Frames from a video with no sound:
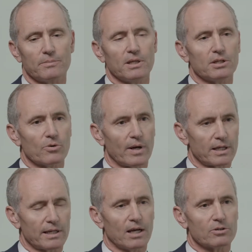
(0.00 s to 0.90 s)
being
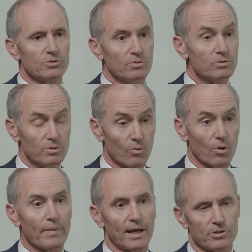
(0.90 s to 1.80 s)
directed now to more
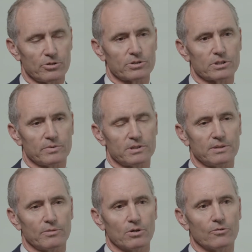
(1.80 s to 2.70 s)
managers as we
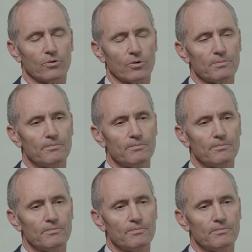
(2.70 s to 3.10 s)
seem to go forward.